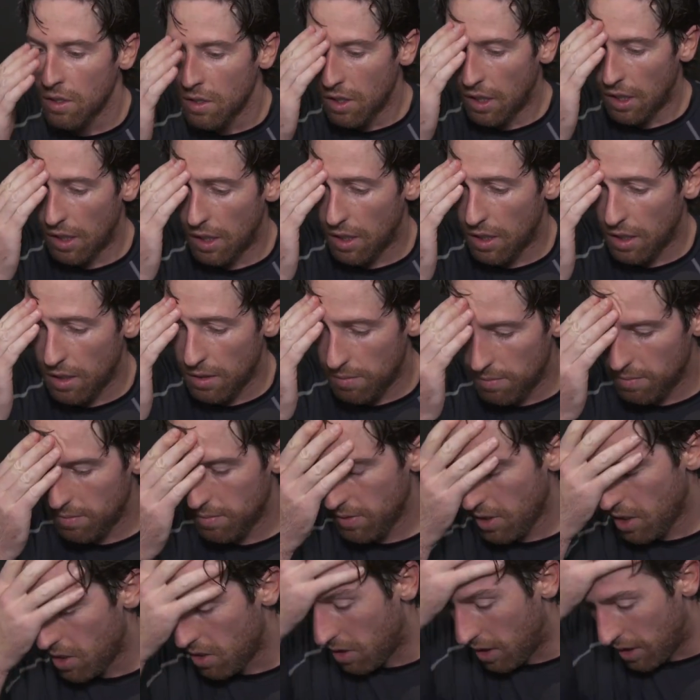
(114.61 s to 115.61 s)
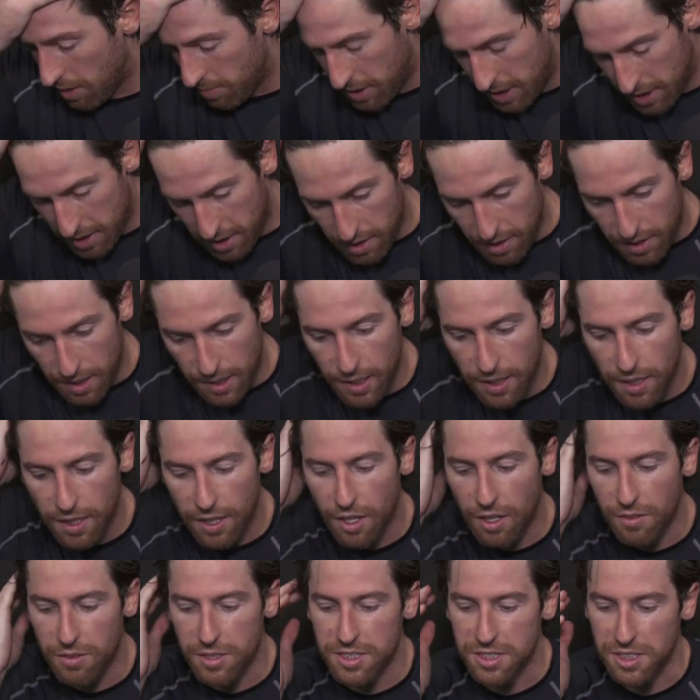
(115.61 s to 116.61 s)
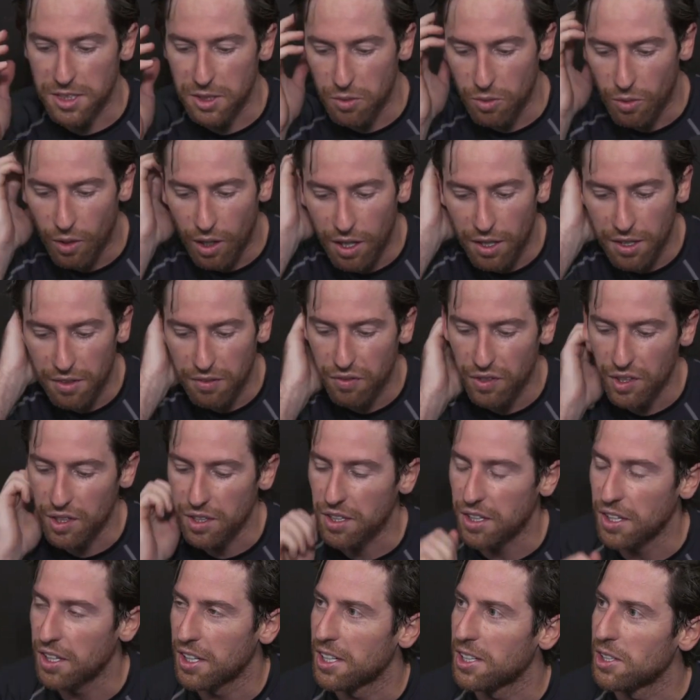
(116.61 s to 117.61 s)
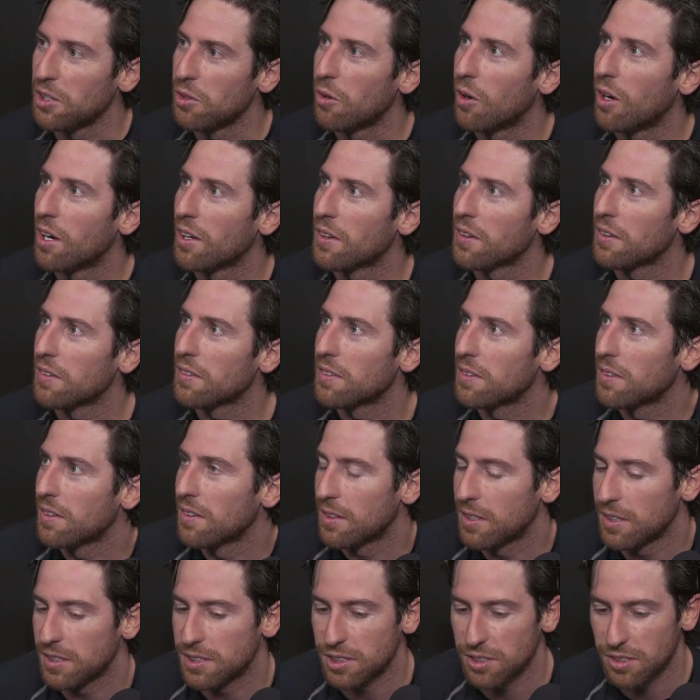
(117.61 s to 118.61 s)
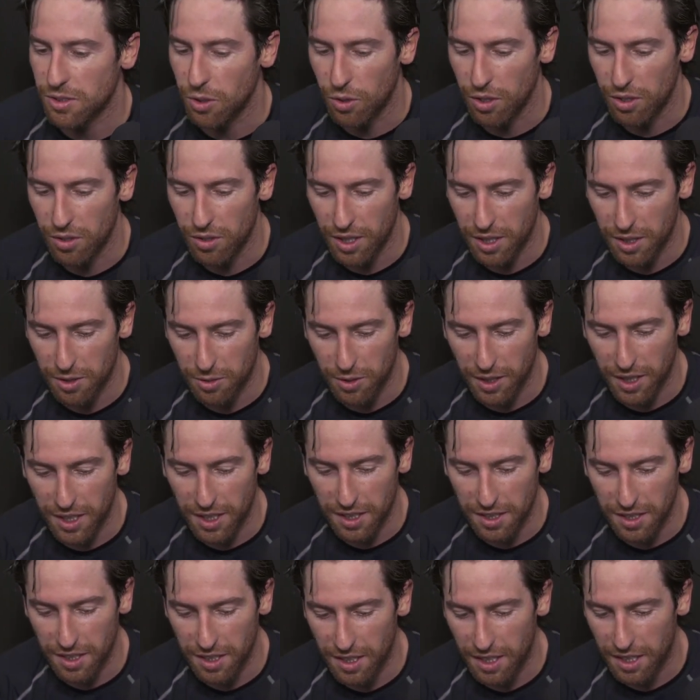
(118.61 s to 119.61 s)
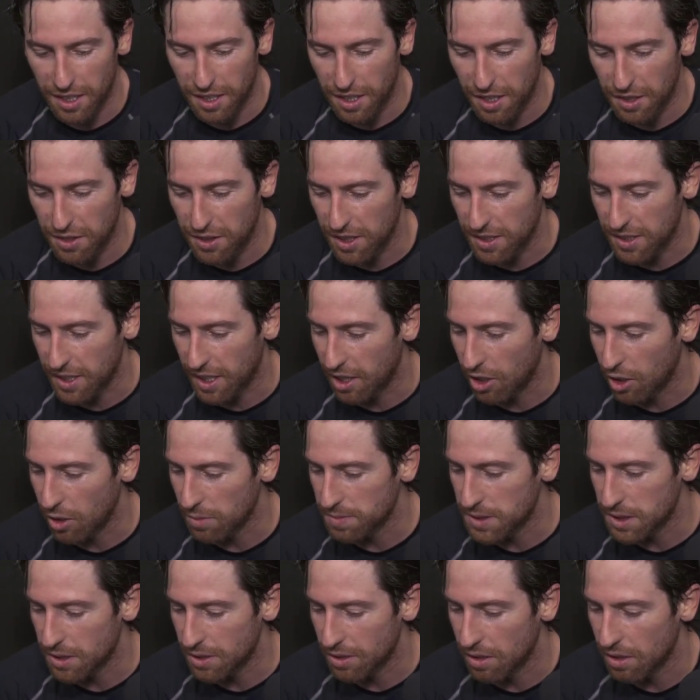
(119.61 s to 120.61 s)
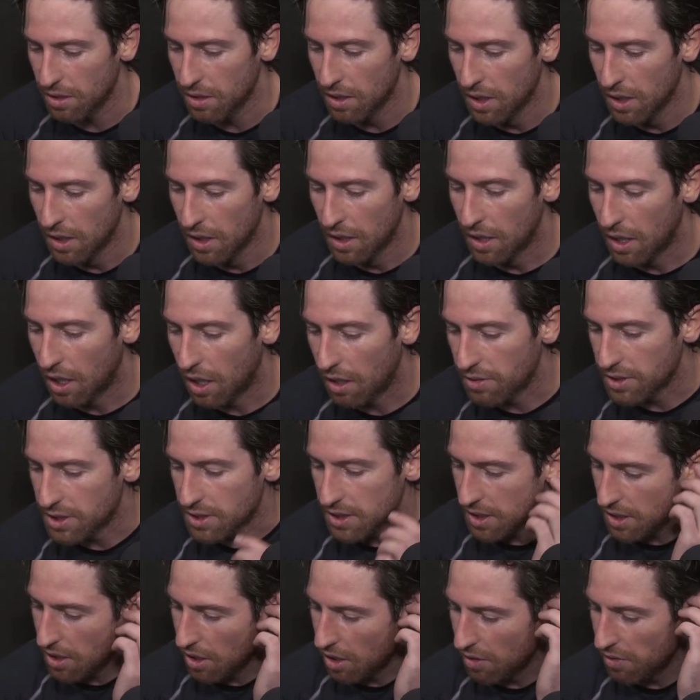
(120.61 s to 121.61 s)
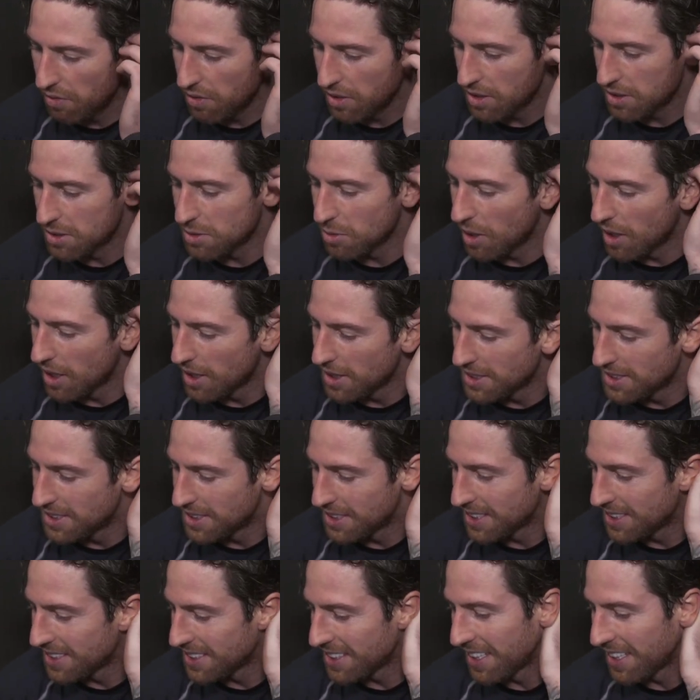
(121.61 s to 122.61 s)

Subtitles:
No, I mean, you want to feel good and you want to score right away, and I think that helps you, obviously, confidence-wise,